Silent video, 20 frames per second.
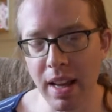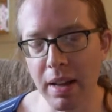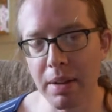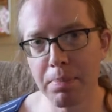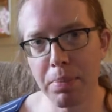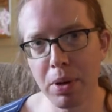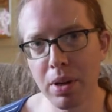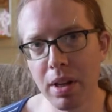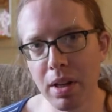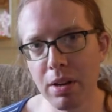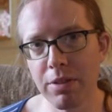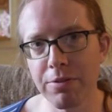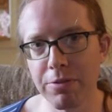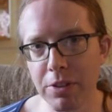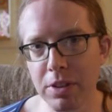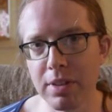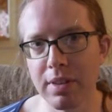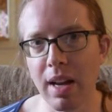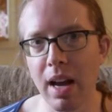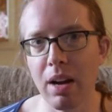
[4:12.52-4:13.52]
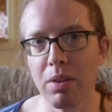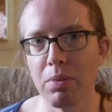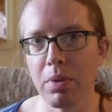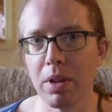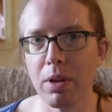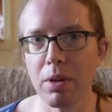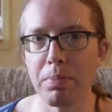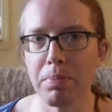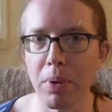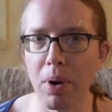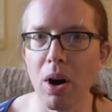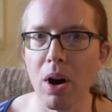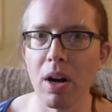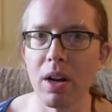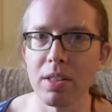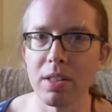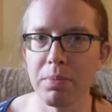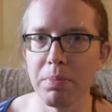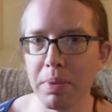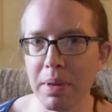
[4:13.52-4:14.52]
putting your foot down with your
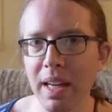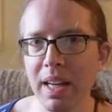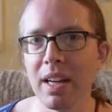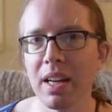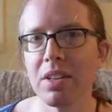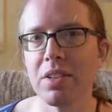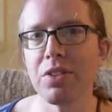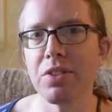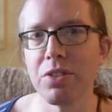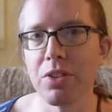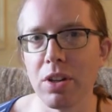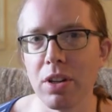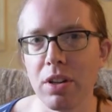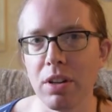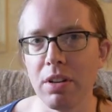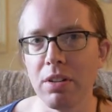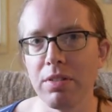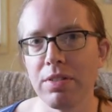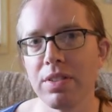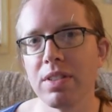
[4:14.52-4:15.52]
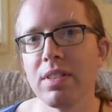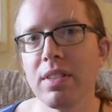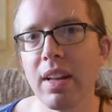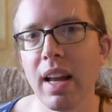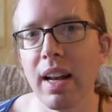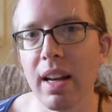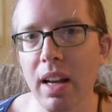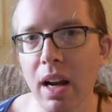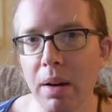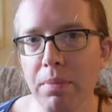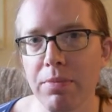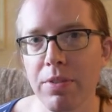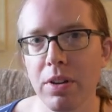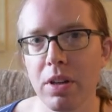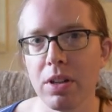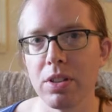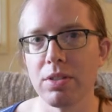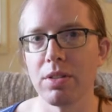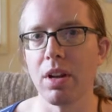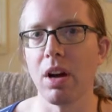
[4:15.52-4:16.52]
boss, being assertive, standing up for
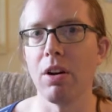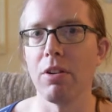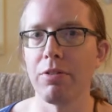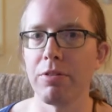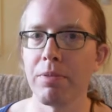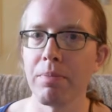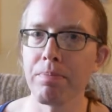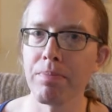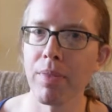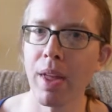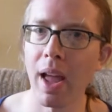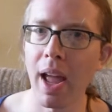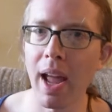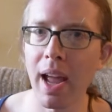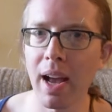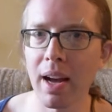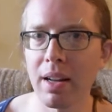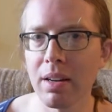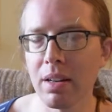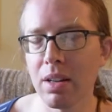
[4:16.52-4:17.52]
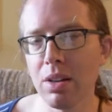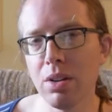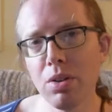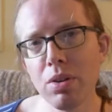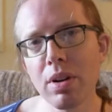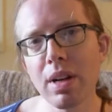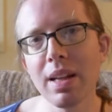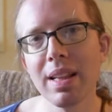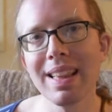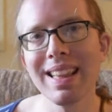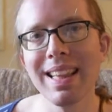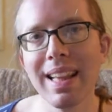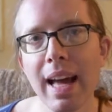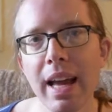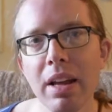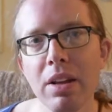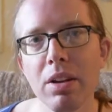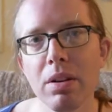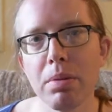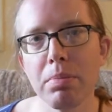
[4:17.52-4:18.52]
yourself. And you can
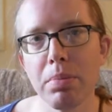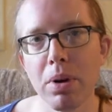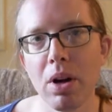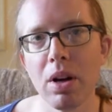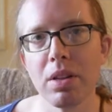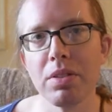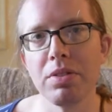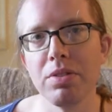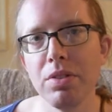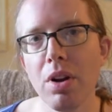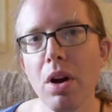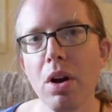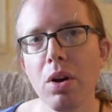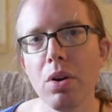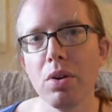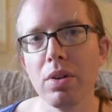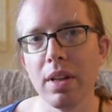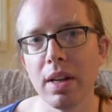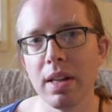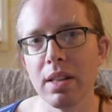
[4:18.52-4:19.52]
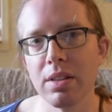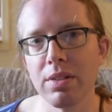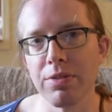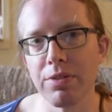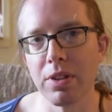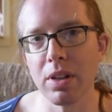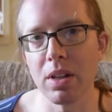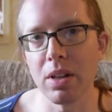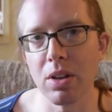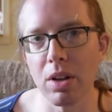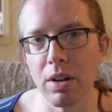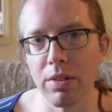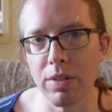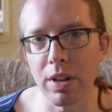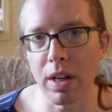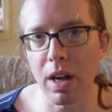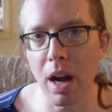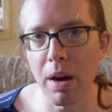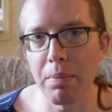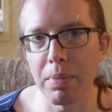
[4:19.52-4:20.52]
let your boss know that it's for the good of the
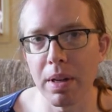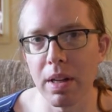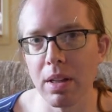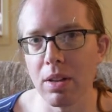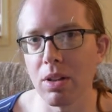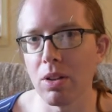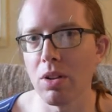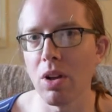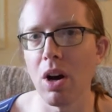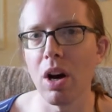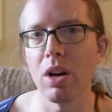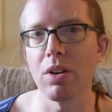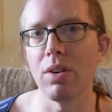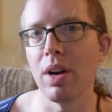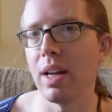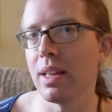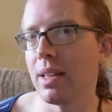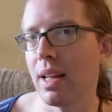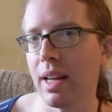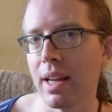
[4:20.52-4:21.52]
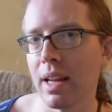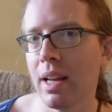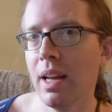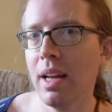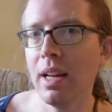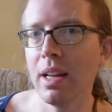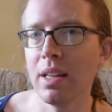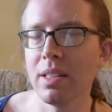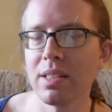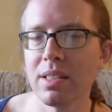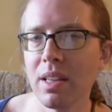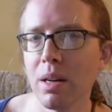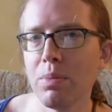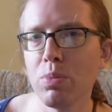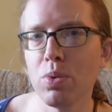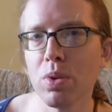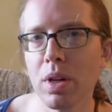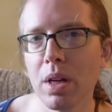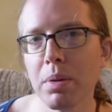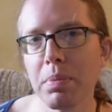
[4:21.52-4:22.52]
company in the long run. Like, some
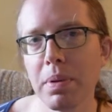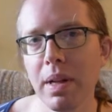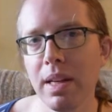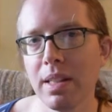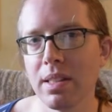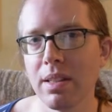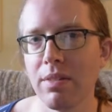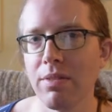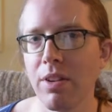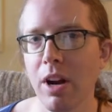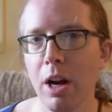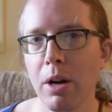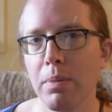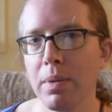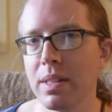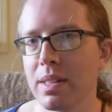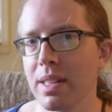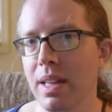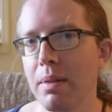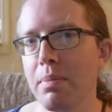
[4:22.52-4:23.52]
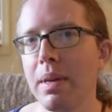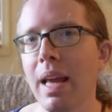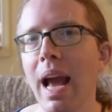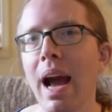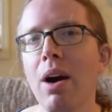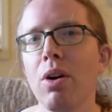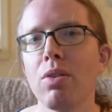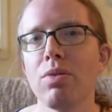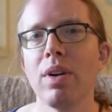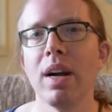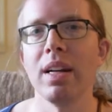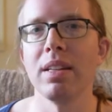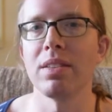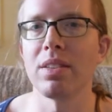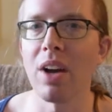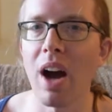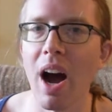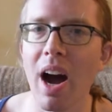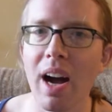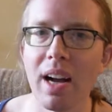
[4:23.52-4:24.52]
workplace environments can be outright
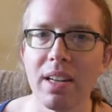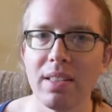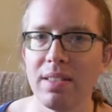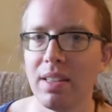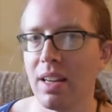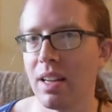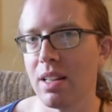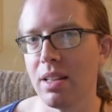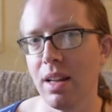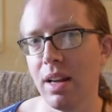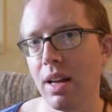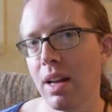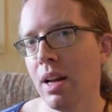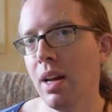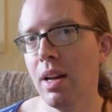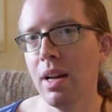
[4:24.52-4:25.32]
toxic. Like,